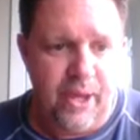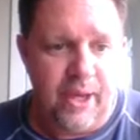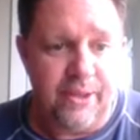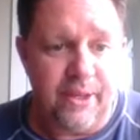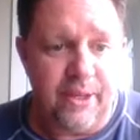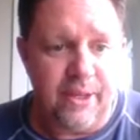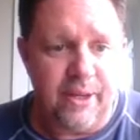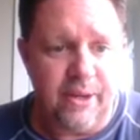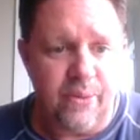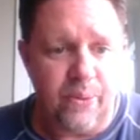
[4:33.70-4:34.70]
And
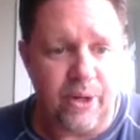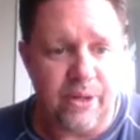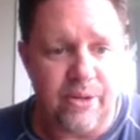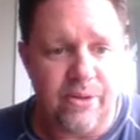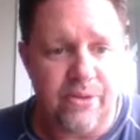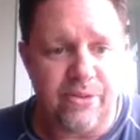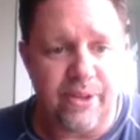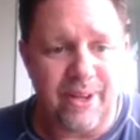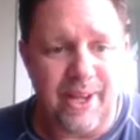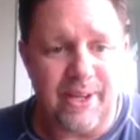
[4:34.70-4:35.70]
then we're going to use
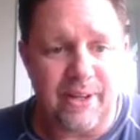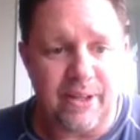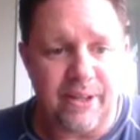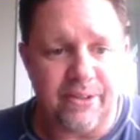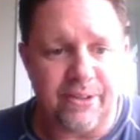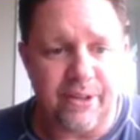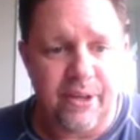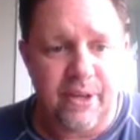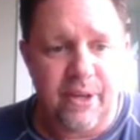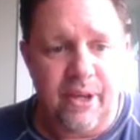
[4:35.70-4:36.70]
the line list.
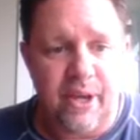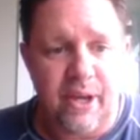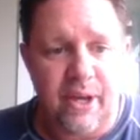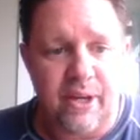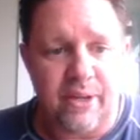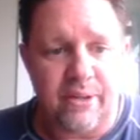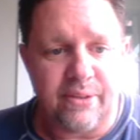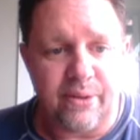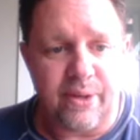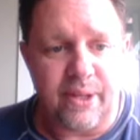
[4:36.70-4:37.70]

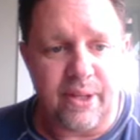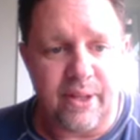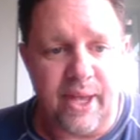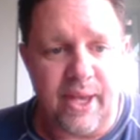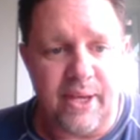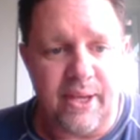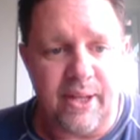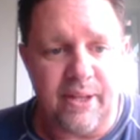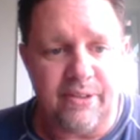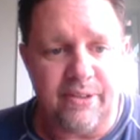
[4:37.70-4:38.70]
So line
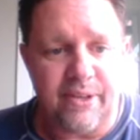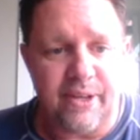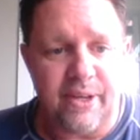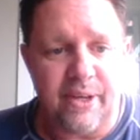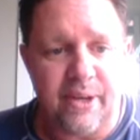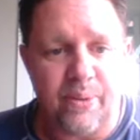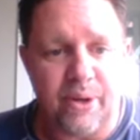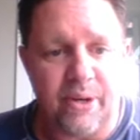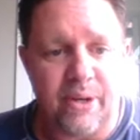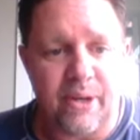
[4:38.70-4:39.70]
LST, we're
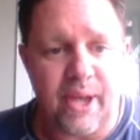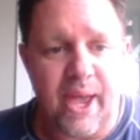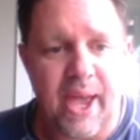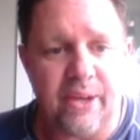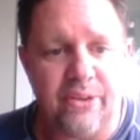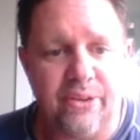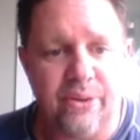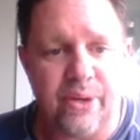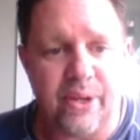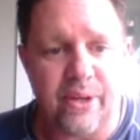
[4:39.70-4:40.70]
going to add
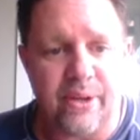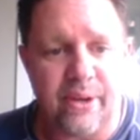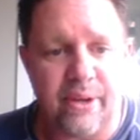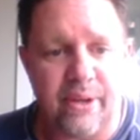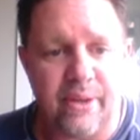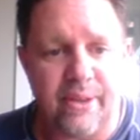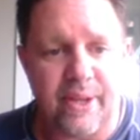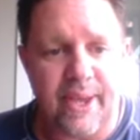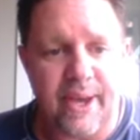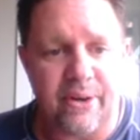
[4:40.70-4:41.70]
to it the
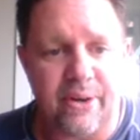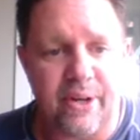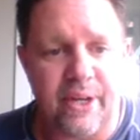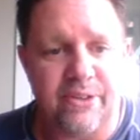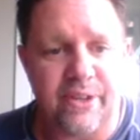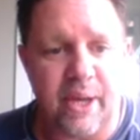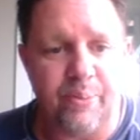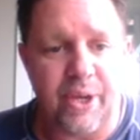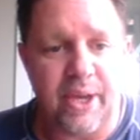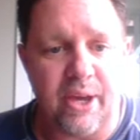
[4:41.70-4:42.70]
counter each
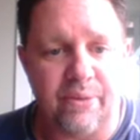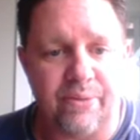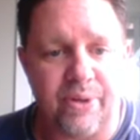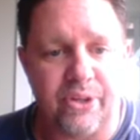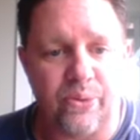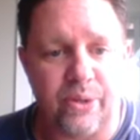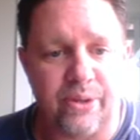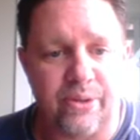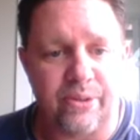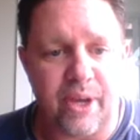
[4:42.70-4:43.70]
time we count for each one
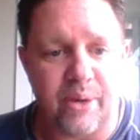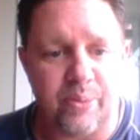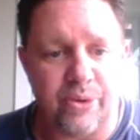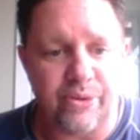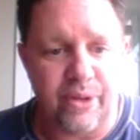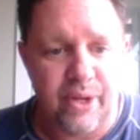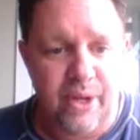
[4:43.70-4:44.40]
of those k-mers.